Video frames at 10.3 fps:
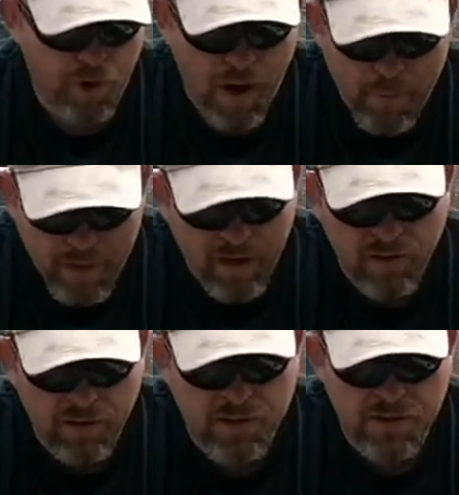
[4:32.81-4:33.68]

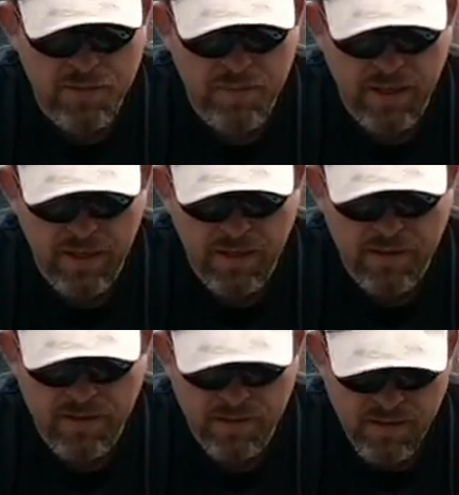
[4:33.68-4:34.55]
primarily just
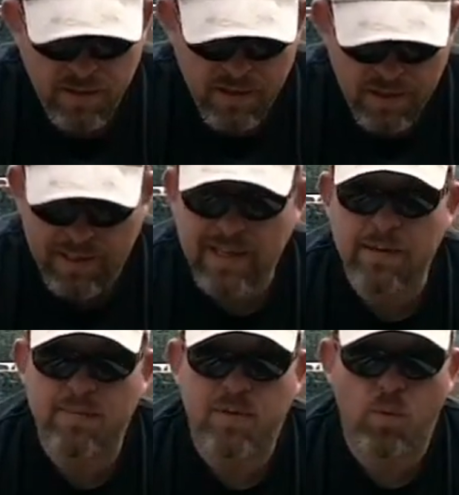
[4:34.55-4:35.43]
because it
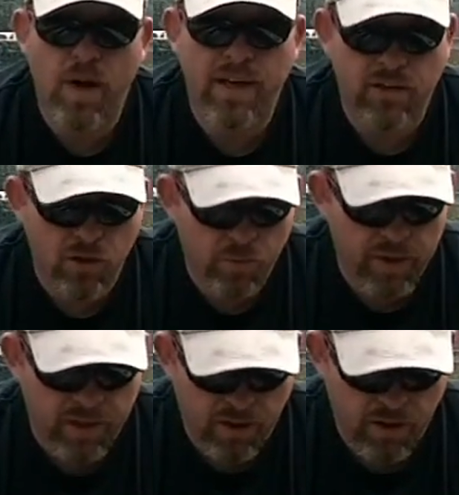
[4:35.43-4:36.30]
keeps the weight a little
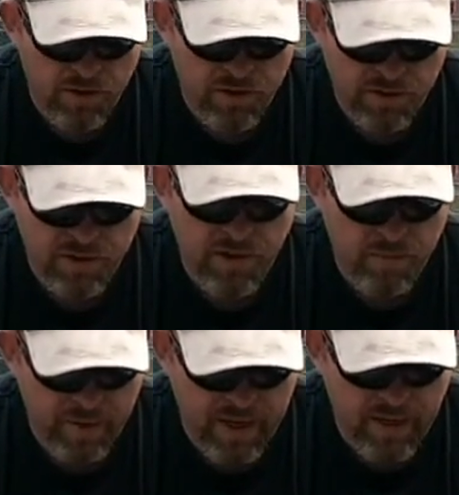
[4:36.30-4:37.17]
bit closer to your
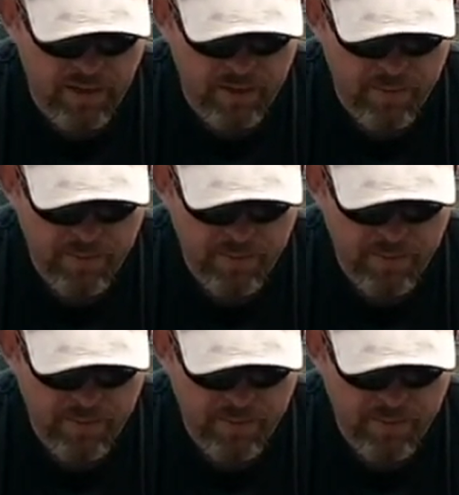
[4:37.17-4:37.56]
bait